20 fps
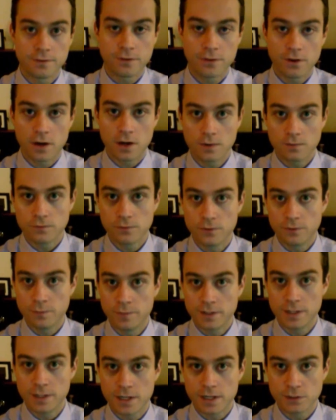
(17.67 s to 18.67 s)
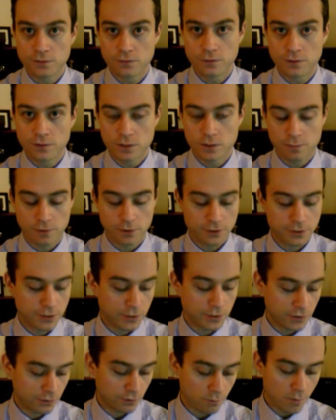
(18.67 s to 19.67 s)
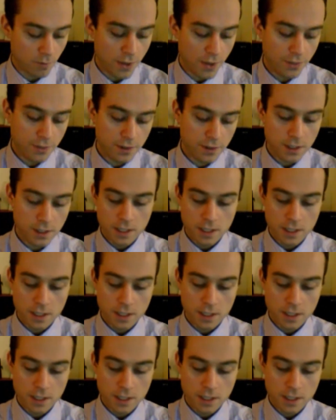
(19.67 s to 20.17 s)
thought would be nice for this particular month,